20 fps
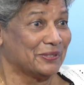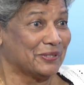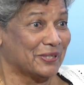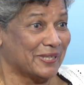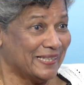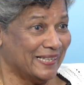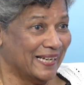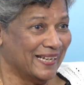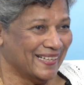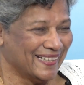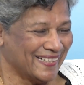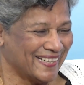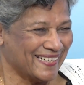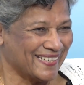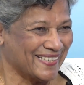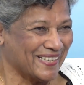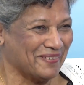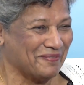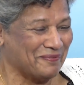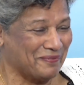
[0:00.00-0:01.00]

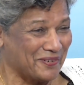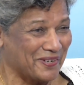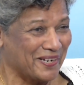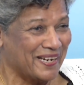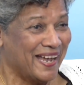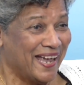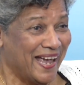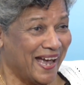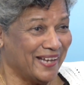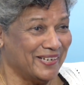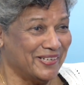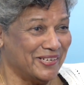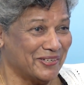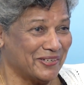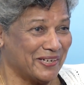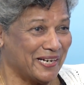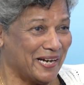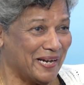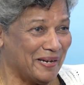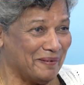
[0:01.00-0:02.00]
Traditional food, and you
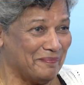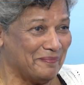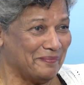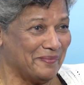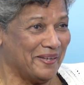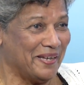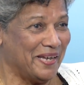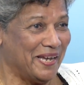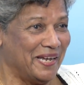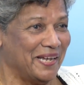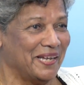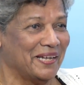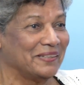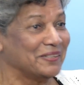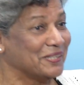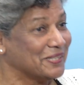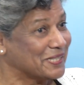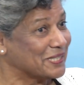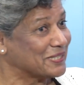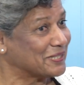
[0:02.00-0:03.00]
come.
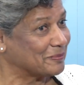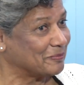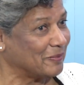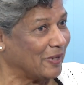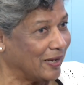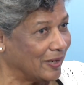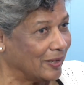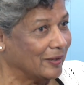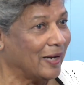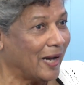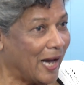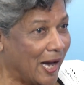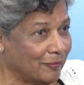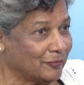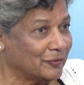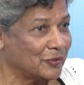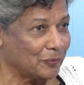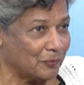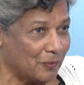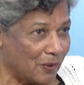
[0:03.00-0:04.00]
This is
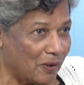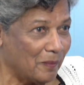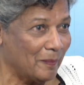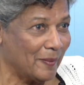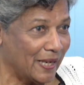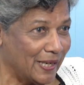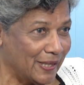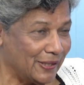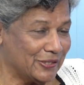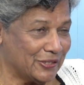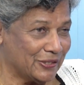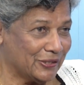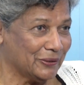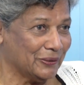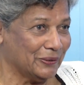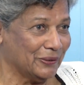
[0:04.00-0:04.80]
after war, mind you.